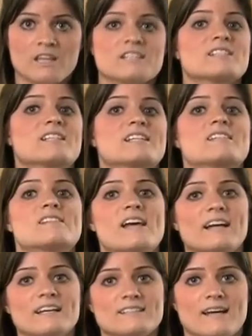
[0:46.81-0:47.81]
This is the
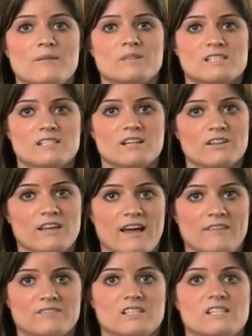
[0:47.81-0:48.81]
second time this year the
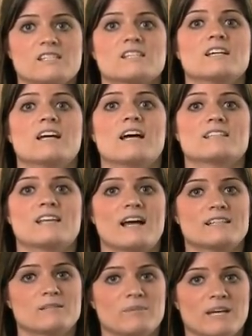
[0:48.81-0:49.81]
FTC has
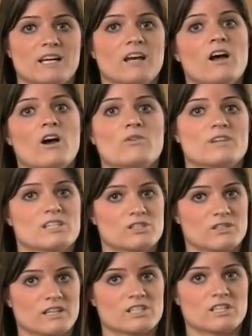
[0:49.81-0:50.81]
had to make a
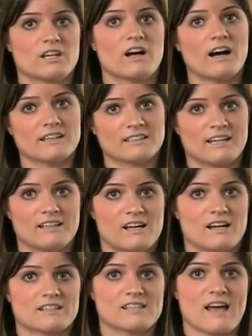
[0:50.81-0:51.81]
restriction on
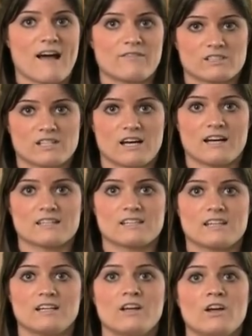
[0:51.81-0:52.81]
Kellogg's
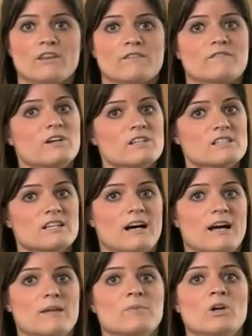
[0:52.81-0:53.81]
advertising. The first
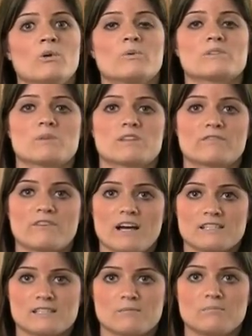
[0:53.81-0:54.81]
time was with
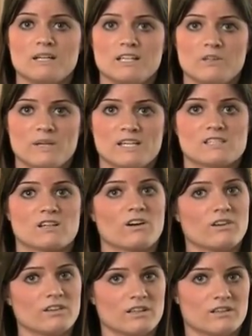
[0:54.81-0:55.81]
Frosted Mini Wheats
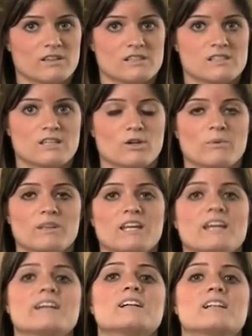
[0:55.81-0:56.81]
earlier this year when
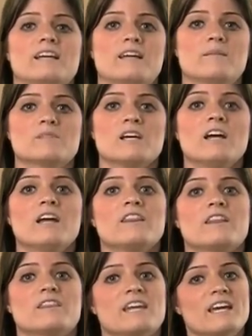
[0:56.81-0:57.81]
they claimed
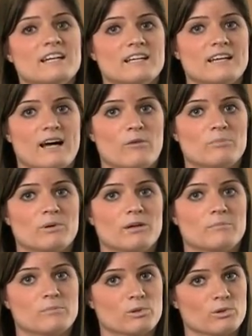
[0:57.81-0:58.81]
that they can help
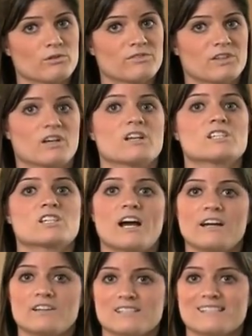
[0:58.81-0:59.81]
improve your
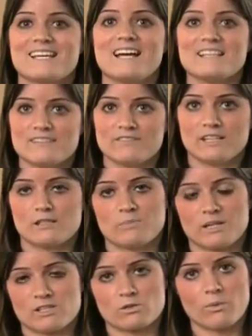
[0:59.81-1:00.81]
child's attentiveness
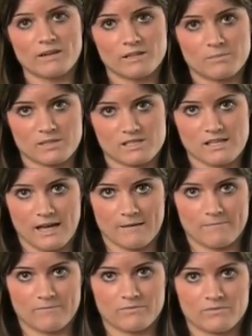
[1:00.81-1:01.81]
by 20%.